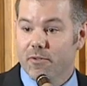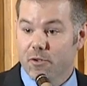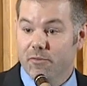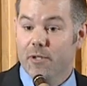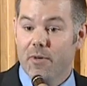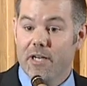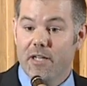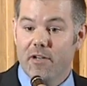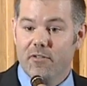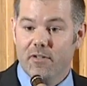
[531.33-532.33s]
UV
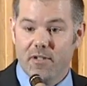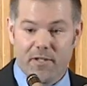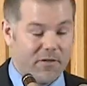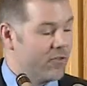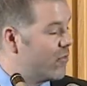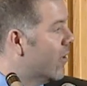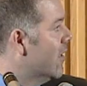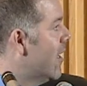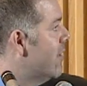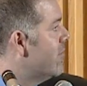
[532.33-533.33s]
radiation that can destroy
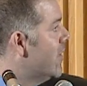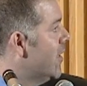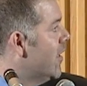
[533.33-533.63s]
life.